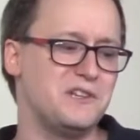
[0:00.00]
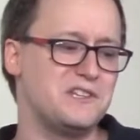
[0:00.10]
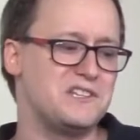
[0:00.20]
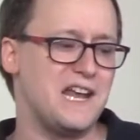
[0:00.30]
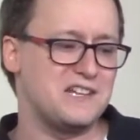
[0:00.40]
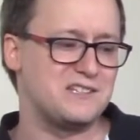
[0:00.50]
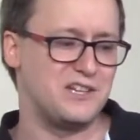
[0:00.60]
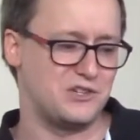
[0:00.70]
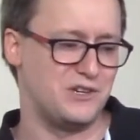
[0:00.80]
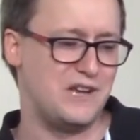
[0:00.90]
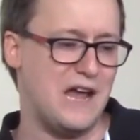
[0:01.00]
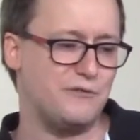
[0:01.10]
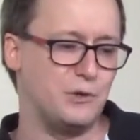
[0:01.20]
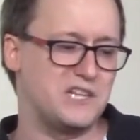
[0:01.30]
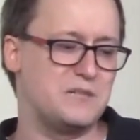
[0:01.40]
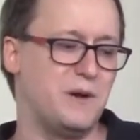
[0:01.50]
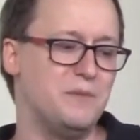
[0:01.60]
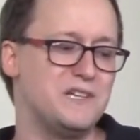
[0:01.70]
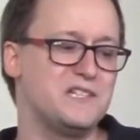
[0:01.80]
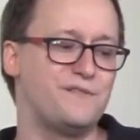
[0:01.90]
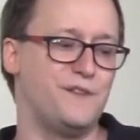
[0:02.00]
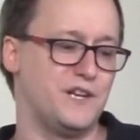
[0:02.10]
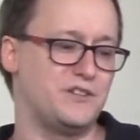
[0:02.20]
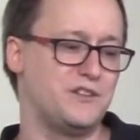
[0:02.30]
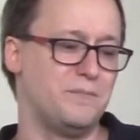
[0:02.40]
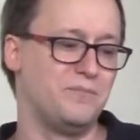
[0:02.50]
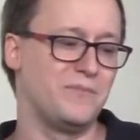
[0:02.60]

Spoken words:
the statistician after an experiment is finished